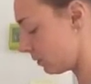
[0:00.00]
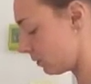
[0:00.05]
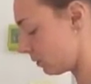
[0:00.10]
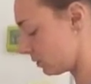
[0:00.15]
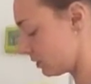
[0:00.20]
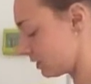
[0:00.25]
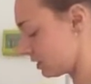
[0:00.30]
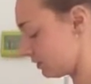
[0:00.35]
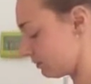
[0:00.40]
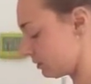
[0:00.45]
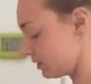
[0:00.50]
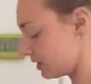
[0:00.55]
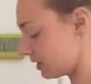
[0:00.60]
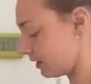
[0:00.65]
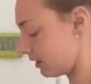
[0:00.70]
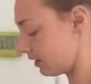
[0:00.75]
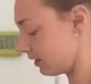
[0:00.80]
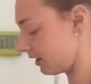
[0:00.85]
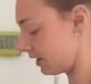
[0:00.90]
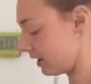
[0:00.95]
Awesome.
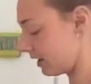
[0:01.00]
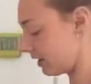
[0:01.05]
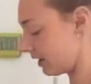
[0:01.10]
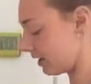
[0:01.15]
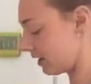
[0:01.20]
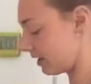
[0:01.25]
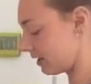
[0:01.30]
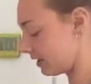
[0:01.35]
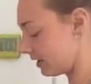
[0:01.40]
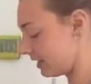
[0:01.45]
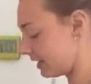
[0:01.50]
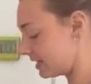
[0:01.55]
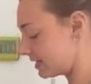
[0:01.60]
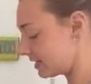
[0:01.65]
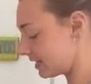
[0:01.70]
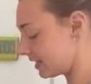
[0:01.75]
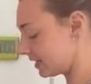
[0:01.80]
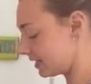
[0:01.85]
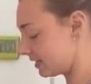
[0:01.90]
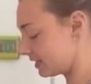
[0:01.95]
So
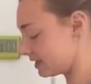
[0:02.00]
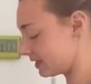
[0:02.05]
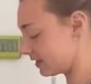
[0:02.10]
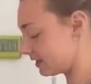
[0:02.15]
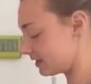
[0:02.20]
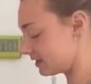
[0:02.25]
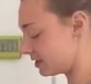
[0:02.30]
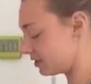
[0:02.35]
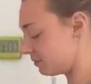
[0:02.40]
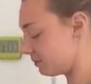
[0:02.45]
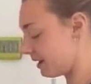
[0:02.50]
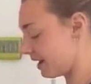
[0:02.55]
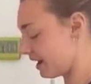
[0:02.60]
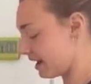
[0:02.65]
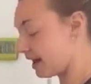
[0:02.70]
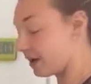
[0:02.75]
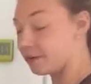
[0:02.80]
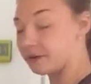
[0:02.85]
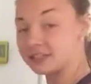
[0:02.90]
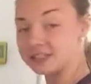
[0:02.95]
these onions aren't too bad.
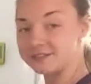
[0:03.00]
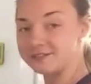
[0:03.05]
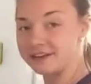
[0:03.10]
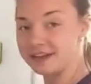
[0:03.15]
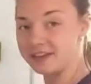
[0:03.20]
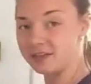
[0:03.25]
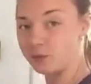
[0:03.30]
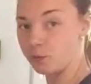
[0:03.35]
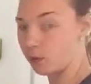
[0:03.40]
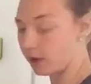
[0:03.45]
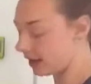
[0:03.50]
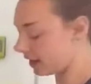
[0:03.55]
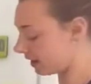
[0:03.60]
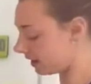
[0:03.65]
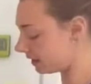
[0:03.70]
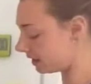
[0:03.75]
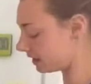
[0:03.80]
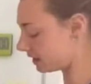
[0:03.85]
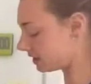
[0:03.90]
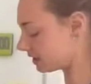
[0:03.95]
I always find the white
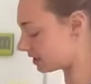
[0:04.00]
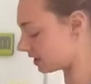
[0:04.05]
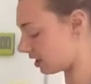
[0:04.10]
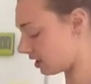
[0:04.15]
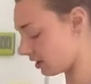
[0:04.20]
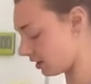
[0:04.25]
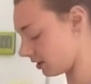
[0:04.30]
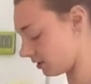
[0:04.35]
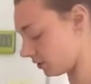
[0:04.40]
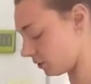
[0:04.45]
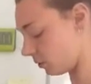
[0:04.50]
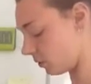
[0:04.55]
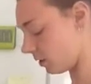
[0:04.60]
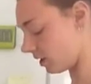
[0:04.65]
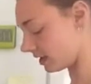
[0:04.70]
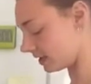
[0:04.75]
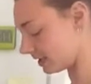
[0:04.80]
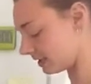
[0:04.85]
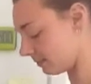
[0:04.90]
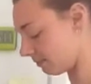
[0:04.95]
onions are the
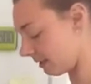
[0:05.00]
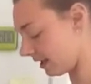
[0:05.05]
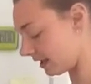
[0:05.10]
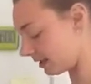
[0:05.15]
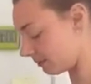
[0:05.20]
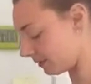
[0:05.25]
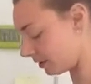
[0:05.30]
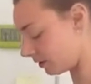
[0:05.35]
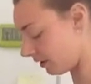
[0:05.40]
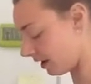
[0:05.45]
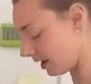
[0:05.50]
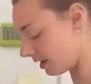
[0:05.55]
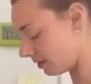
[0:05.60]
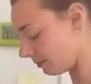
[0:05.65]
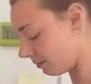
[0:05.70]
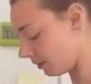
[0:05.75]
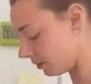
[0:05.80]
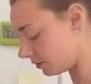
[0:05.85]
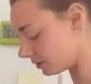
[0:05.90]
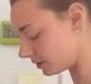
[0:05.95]
ones that make me cry
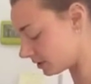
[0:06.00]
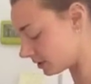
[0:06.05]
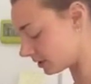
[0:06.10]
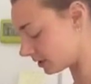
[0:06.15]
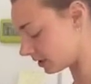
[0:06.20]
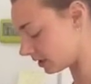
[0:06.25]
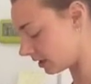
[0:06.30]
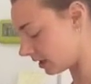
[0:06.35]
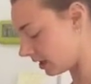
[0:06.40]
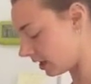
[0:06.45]
the most.